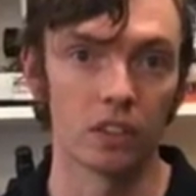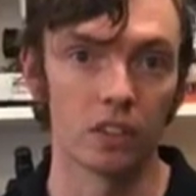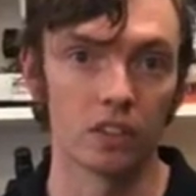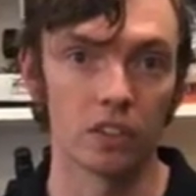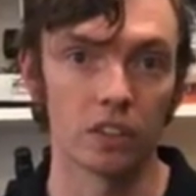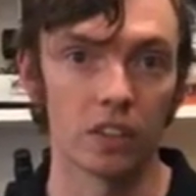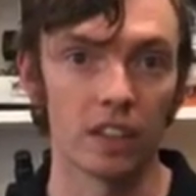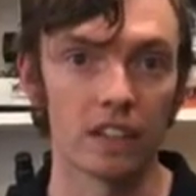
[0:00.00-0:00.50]

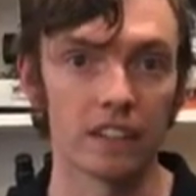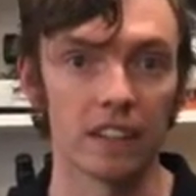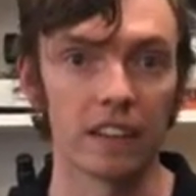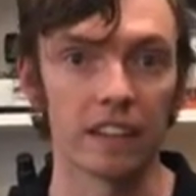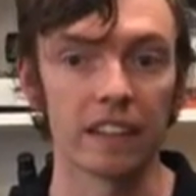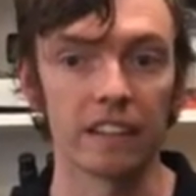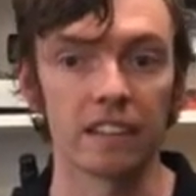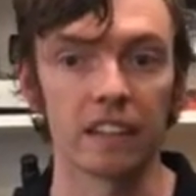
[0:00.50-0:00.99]
So these are
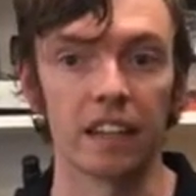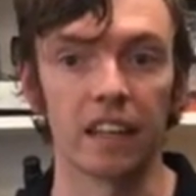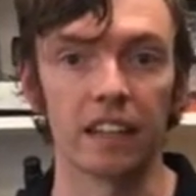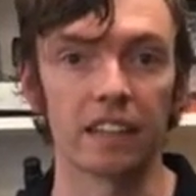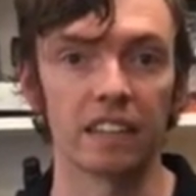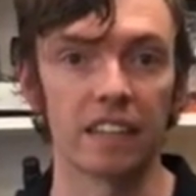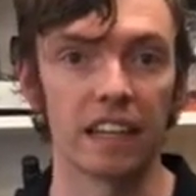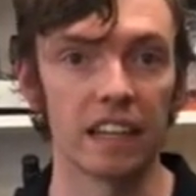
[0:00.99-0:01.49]
things like
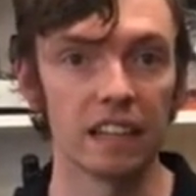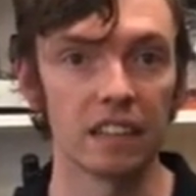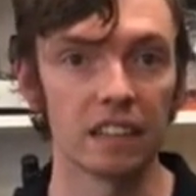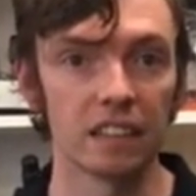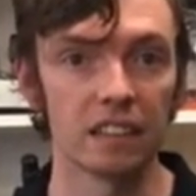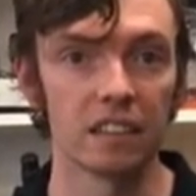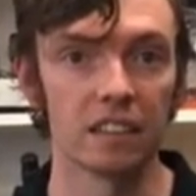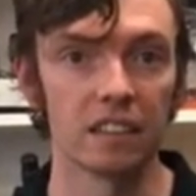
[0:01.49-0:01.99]

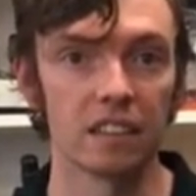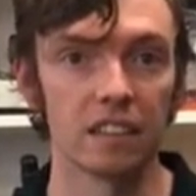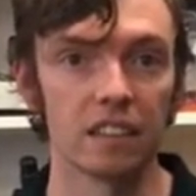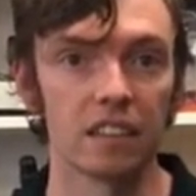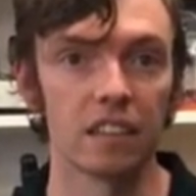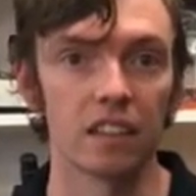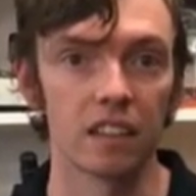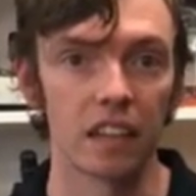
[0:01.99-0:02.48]
sand,
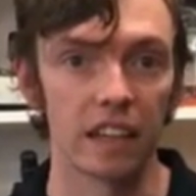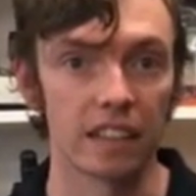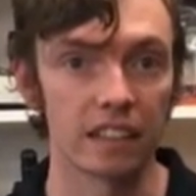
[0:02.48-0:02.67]
like